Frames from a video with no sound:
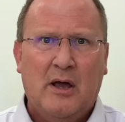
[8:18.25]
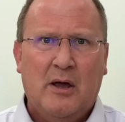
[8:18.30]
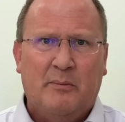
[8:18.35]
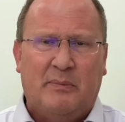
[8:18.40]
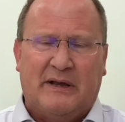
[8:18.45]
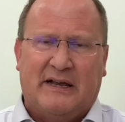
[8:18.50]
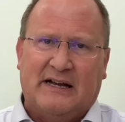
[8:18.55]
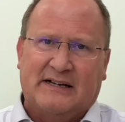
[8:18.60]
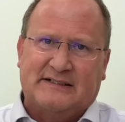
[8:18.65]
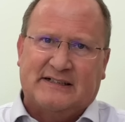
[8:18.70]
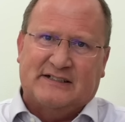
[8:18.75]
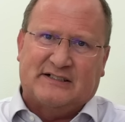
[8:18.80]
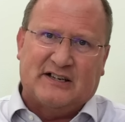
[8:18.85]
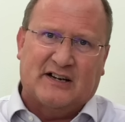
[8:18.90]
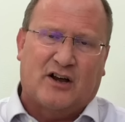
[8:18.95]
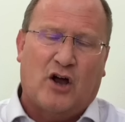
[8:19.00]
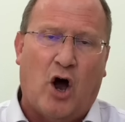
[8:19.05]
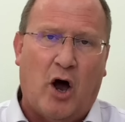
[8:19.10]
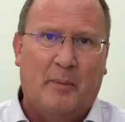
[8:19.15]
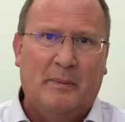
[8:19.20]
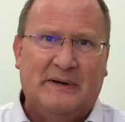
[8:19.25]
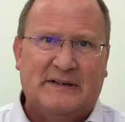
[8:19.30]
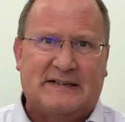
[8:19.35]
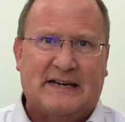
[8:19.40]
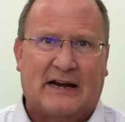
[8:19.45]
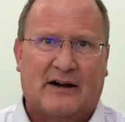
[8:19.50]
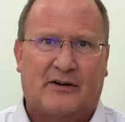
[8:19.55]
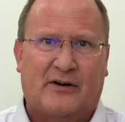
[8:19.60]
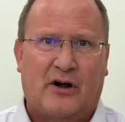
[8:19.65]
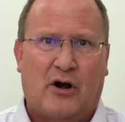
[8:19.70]
because it's a
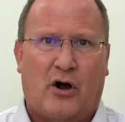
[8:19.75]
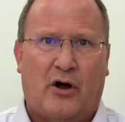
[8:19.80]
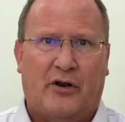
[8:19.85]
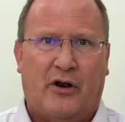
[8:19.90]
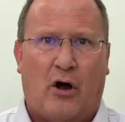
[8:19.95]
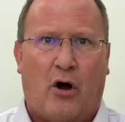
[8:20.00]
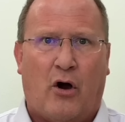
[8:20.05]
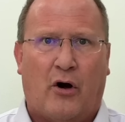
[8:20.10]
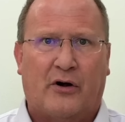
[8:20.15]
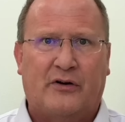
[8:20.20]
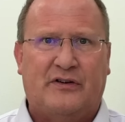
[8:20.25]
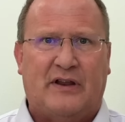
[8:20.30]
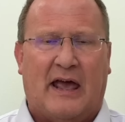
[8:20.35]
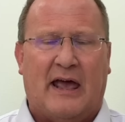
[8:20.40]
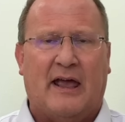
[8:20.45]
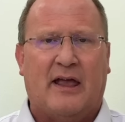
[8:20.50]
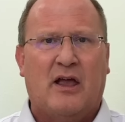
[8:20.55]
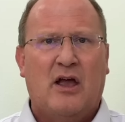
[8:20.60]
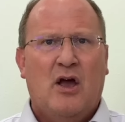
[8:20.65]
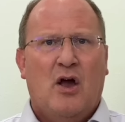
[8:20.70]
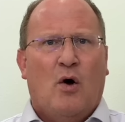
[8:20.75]
commentary on our day.